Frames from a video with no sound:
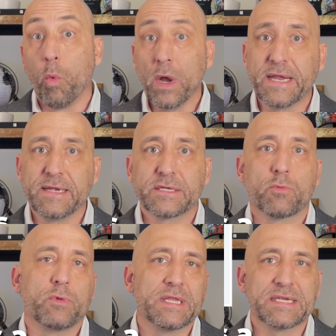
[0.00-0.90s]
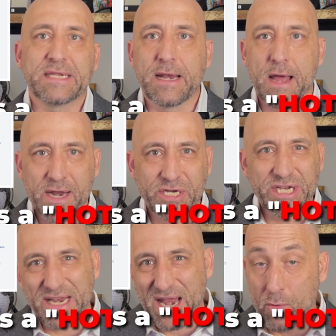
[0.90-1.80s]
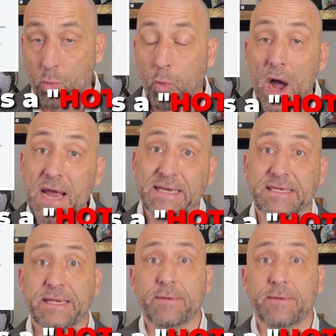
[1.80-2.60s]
What is a real estate hot sheet and why is it